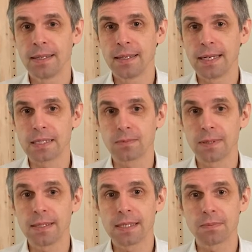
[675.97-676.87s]
as
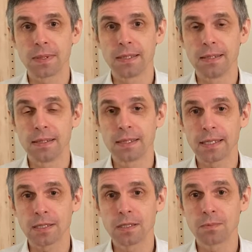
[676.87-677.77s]
well as by the
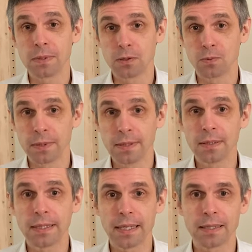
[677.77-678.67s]
interactions between
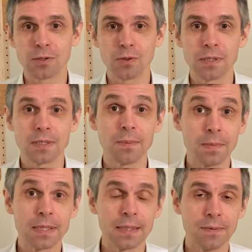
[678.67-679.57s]
the electrons
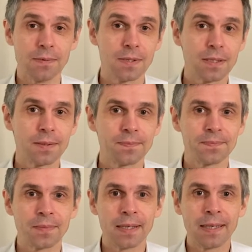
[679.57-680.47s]
themselves.
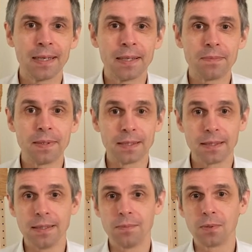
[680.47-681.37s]
But
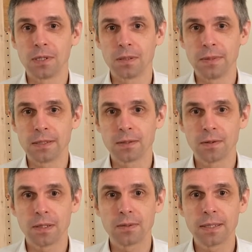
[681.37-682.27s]
in perturbation
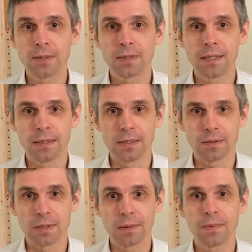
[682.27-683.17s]
theory, you can
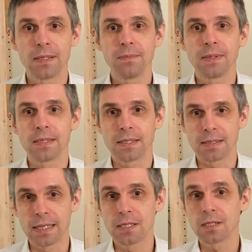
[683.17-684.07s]
describe them as
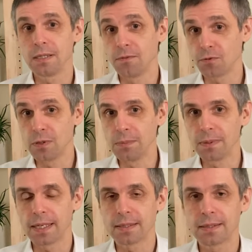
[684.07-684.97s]
essentially free
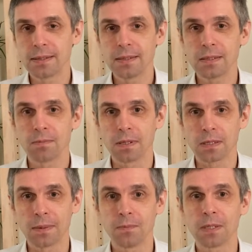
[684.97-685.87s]
particles with
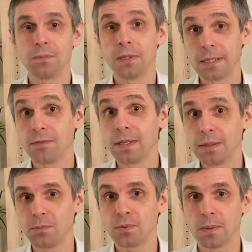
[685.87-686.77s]
somewhat
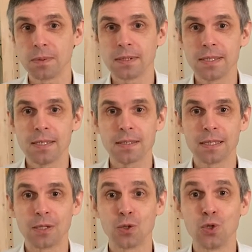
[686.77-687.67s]
modified properties,
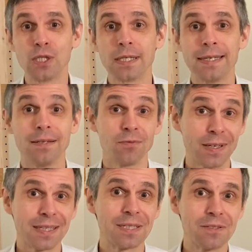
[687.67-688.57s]
including an
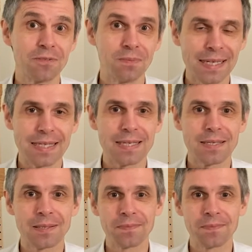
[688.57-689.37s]
effective mass.